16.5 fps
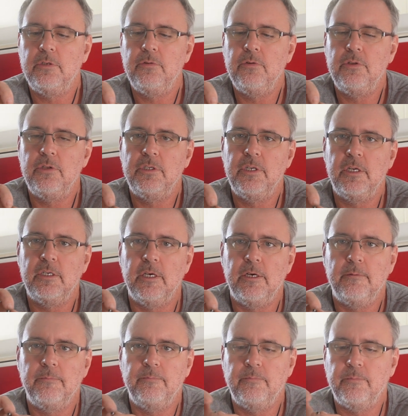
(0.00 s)
through the
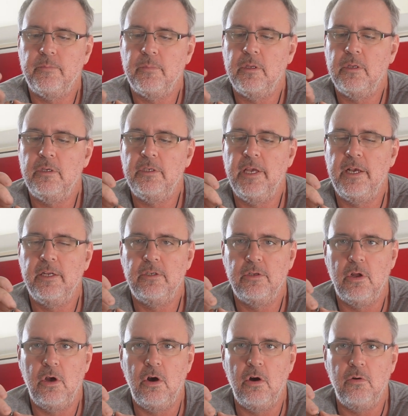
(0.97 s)
centre, down to
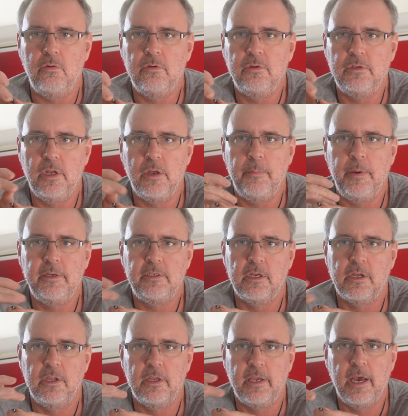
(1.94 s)
the hole. So
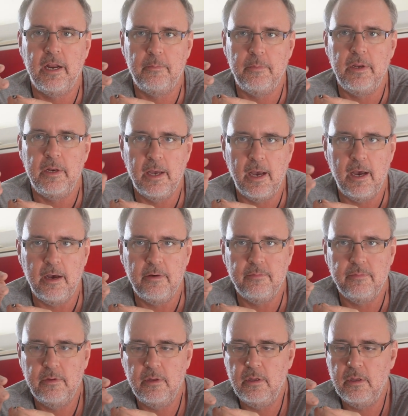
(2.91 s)
basically cut them in
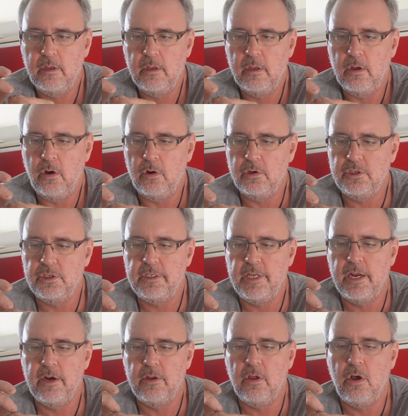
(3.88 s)
half, or just
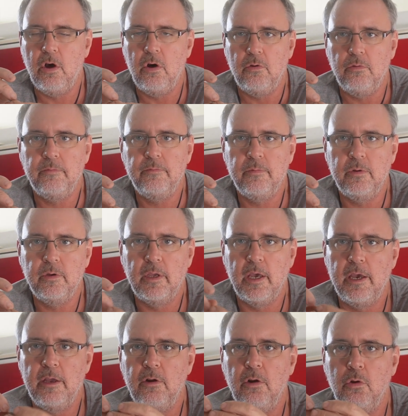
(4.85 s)
down to the hole,
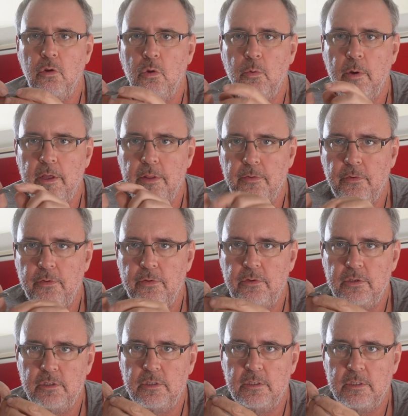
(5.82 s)
okay? Not all the way
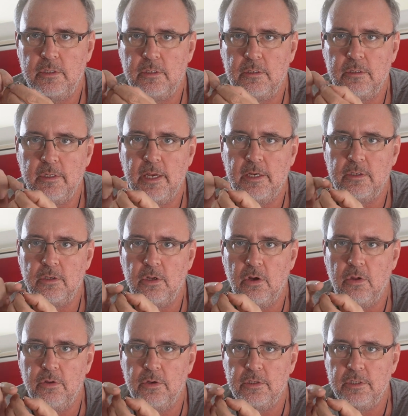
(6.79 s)
through, just down to the
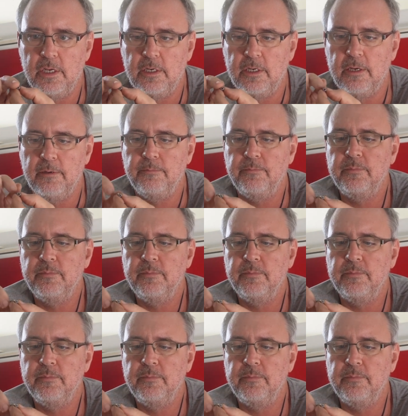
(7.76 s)
hole in the centre.